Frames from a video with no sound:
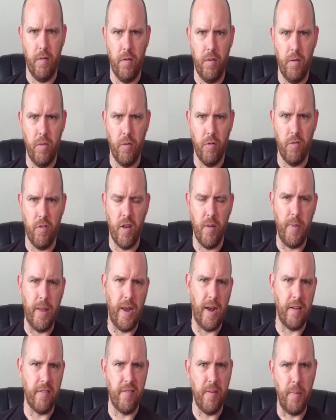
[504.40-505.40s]
there's going to be a
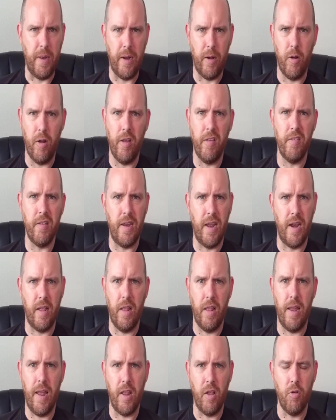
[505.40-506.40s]
lot of similarities, a lot
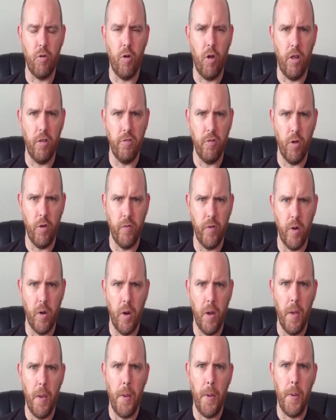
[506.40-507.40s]
of crossover,
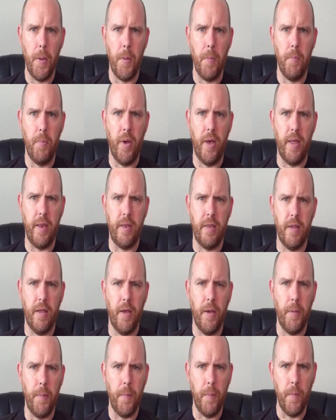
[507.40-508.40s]
but
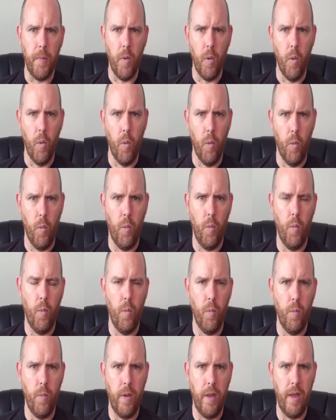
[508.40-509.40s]

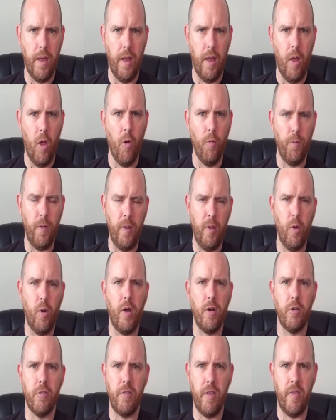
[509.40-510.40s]
hopefully you'll
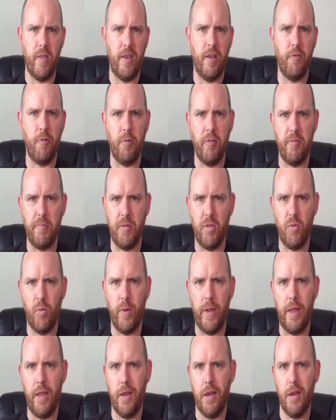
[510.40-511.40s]
understand the difference
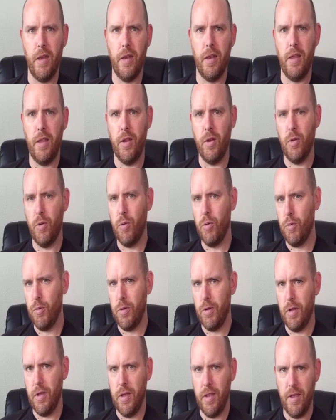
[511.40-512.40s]
between
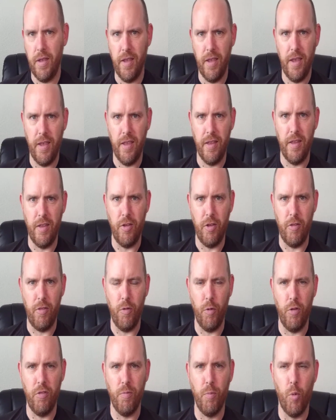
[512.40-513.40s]

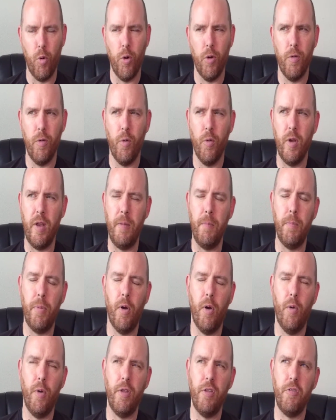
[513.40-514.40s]
ninjutsu is more, or
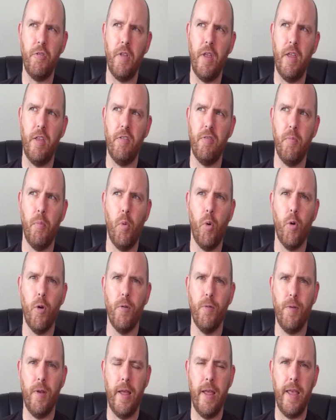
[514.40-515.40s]
Ninpo is more
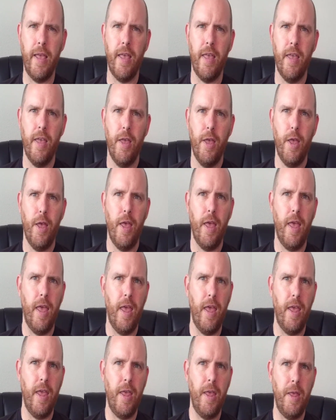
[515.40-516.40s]
of like
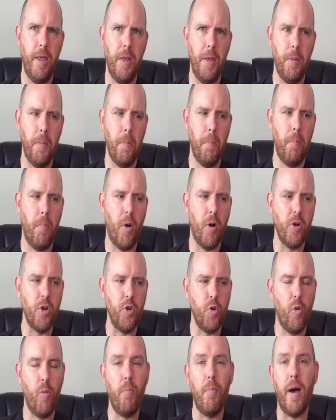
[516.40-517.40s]
a
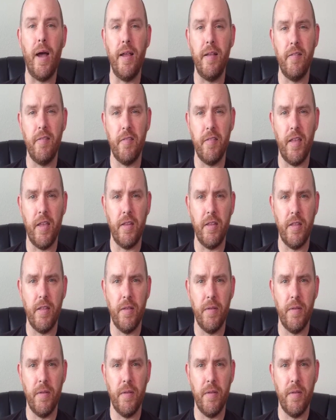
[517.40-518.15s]
martial mindset.